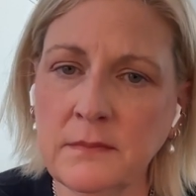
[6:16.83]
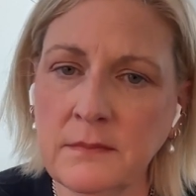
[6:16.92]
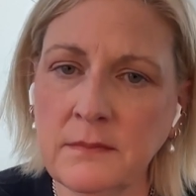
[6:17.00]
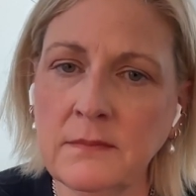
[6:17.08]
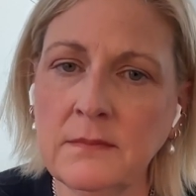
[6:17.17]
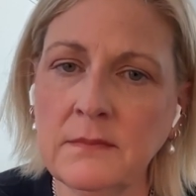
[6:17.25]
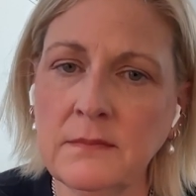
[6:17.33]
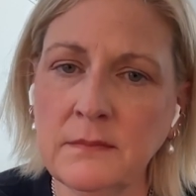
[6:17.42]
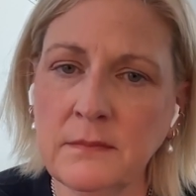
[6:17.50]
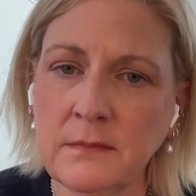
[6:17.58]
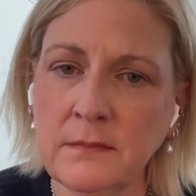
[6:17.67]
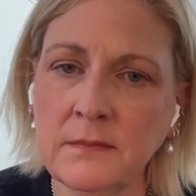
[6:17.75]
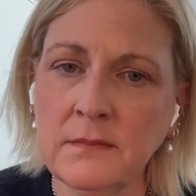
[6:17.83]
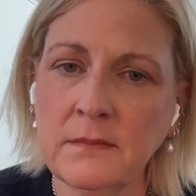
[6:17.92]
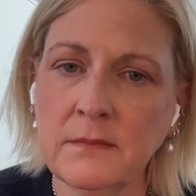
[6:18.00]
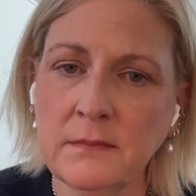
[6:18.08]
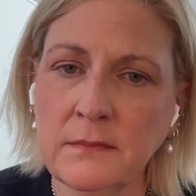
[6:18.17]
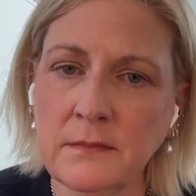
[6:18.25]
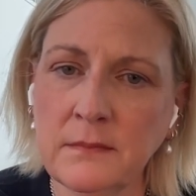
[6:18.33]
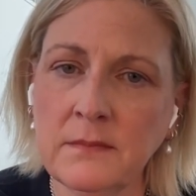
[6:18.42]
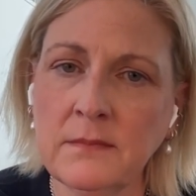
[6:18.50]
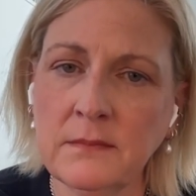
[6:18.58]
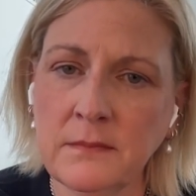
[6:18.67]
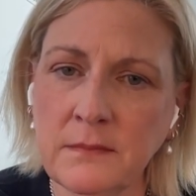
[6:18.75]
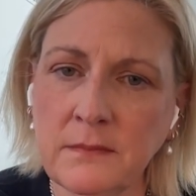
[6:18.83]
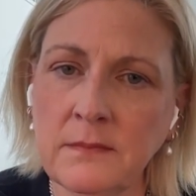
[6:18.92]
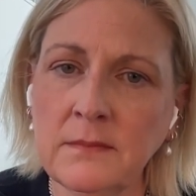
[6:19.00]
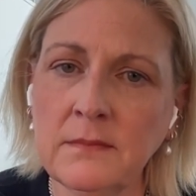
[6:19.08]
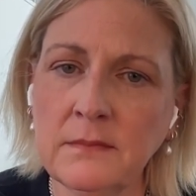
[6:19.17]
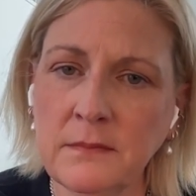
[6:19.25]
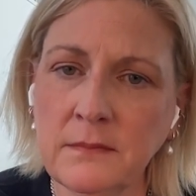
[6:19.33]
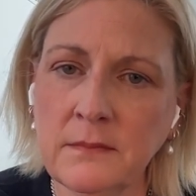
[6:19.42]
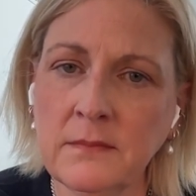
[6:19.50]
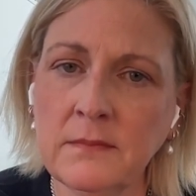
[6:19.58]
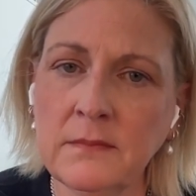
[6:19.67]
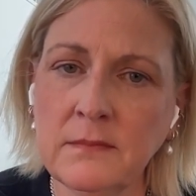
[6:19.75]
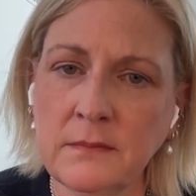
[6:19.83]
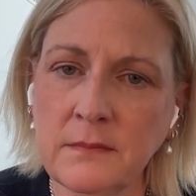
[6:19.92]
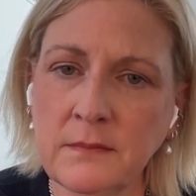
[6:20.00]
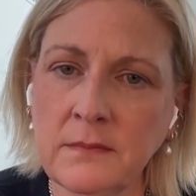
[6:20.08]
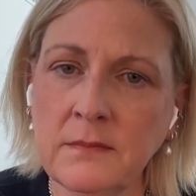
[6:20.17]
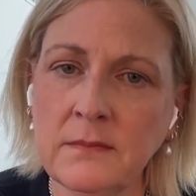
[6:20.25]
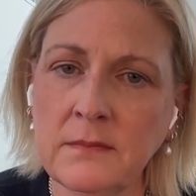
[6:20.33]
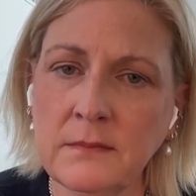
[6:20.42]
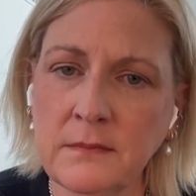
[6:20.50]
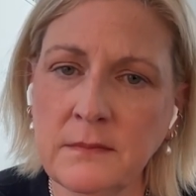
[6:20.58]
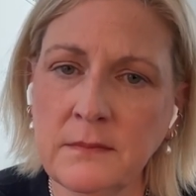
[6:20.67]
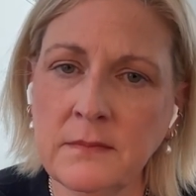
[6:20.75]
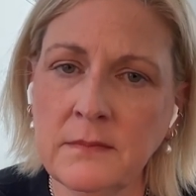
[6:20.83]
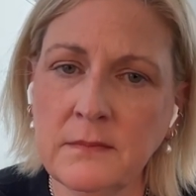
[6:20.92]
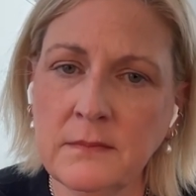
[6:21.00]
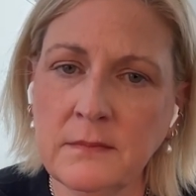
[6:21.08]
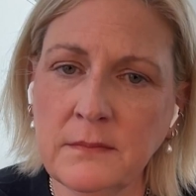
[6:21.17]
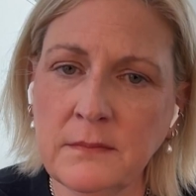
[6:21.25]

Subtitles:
(silent)